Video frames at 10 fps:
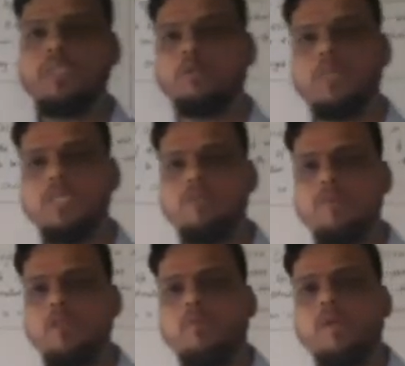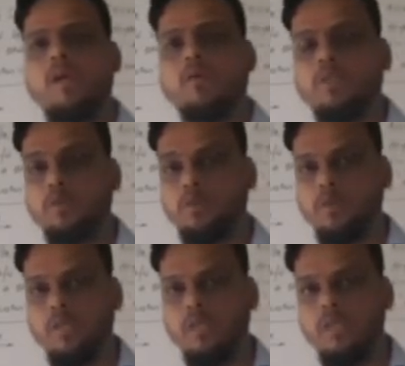In today's video we are going to
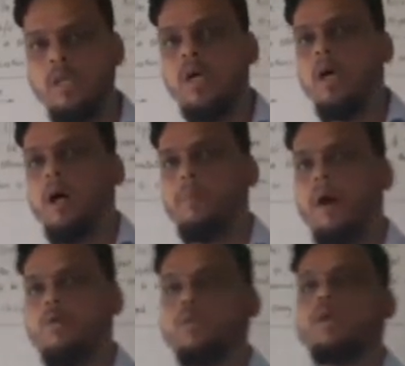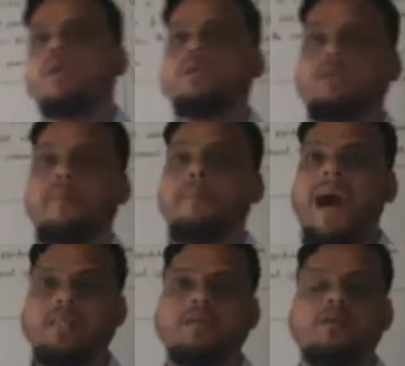study about the
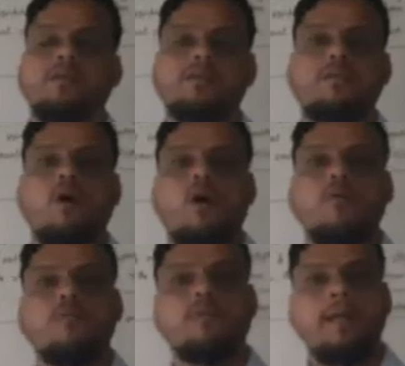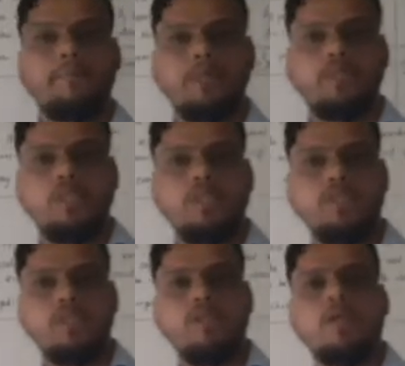methods of
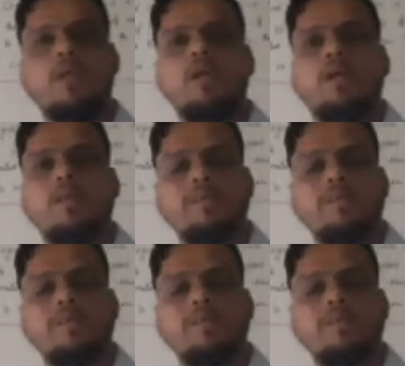depreciation.